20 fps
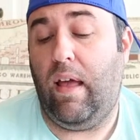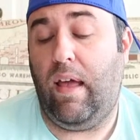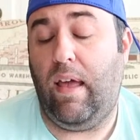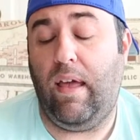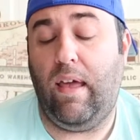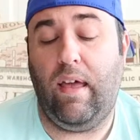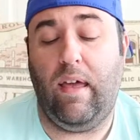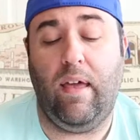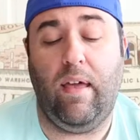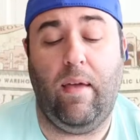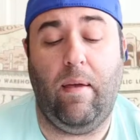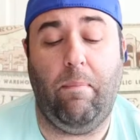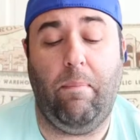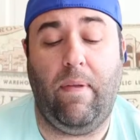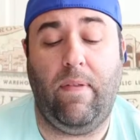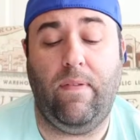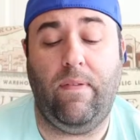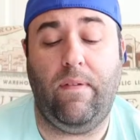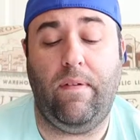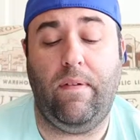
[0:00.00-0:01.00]
And
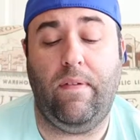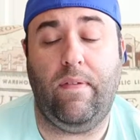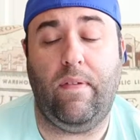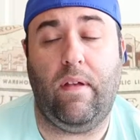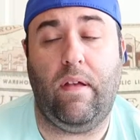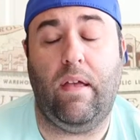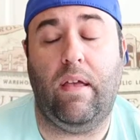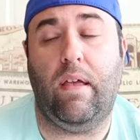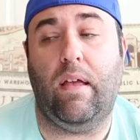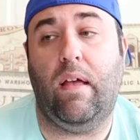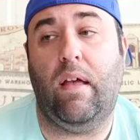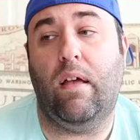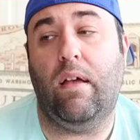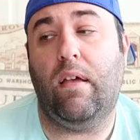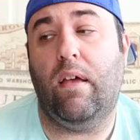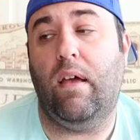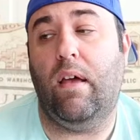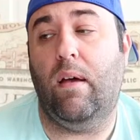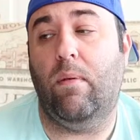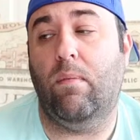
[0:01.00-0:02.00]
basically he's like,
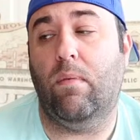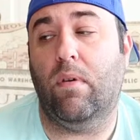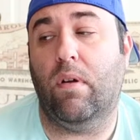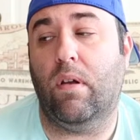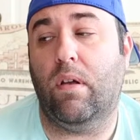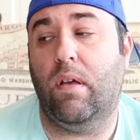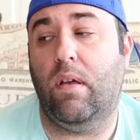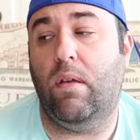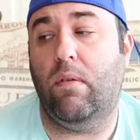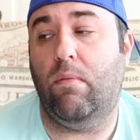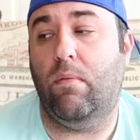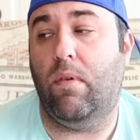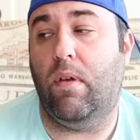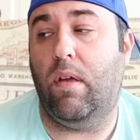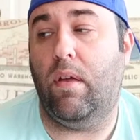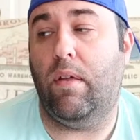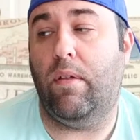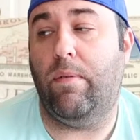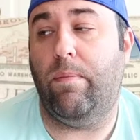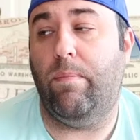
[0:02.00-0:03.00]
okay, I'm working
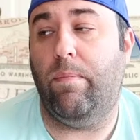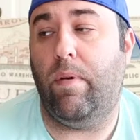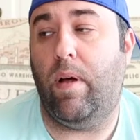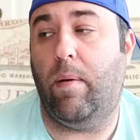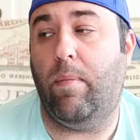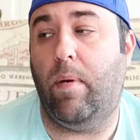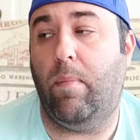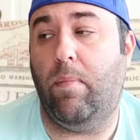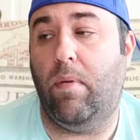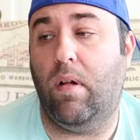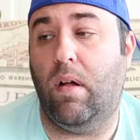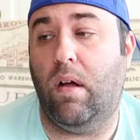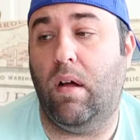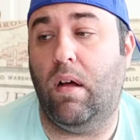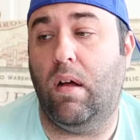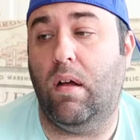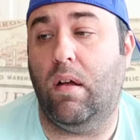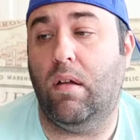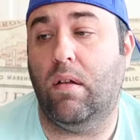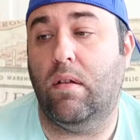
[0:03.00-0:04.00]
with blah, blah,
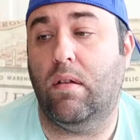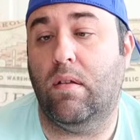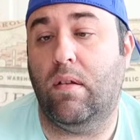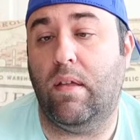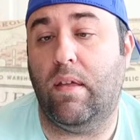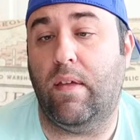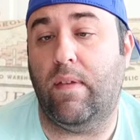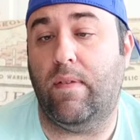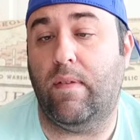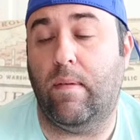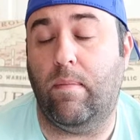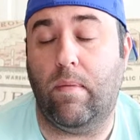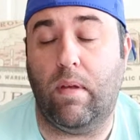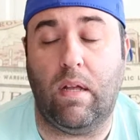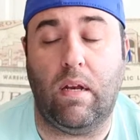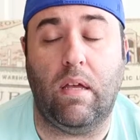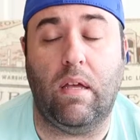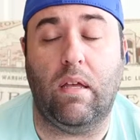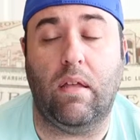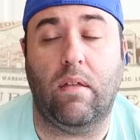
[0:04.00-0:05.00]
blah to get some
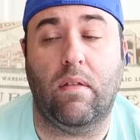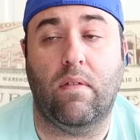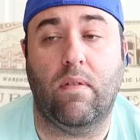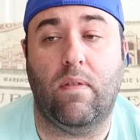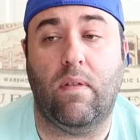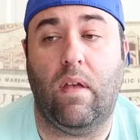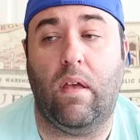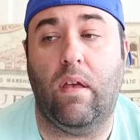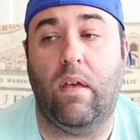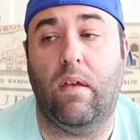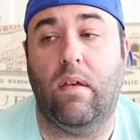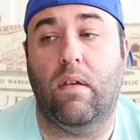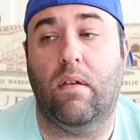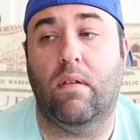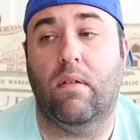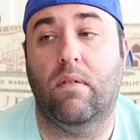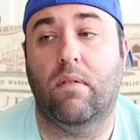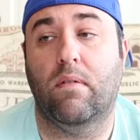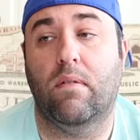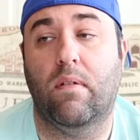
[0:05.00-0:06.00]
money.
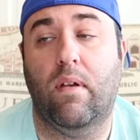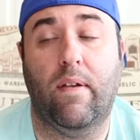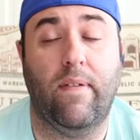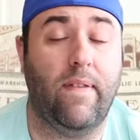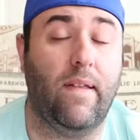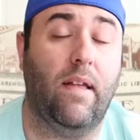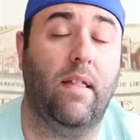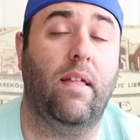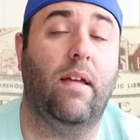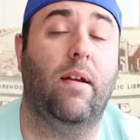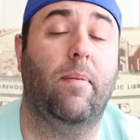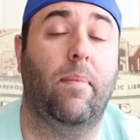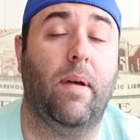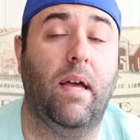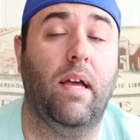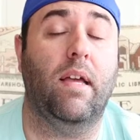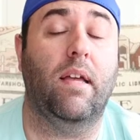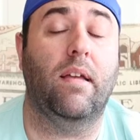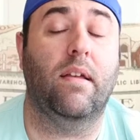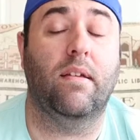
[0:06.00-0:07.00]
So I'll see you later,
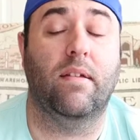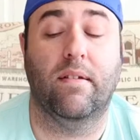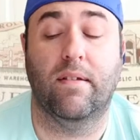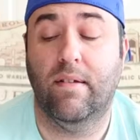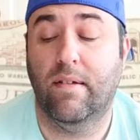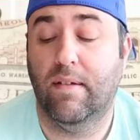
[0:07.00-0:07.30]
bye.